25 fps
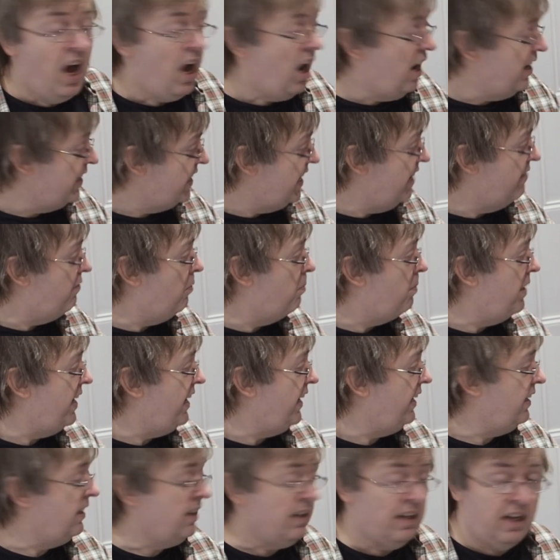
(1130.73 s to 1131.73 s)
I'd never
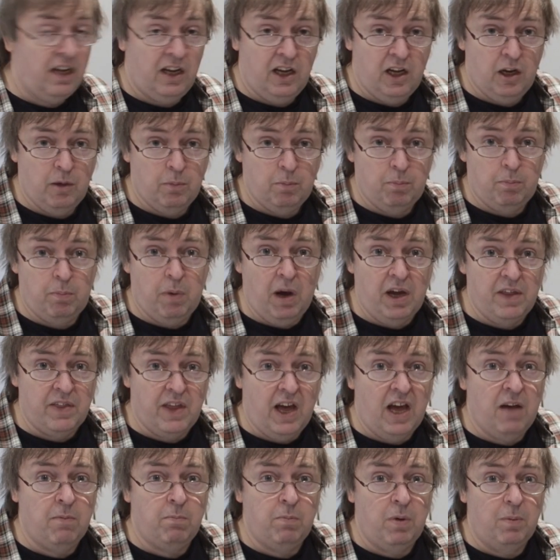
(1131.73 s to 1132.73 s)
been by
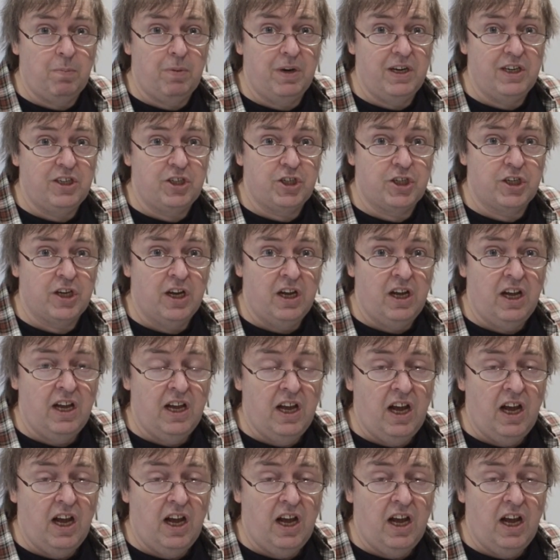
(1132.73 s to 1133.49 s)
the Humber Bridge.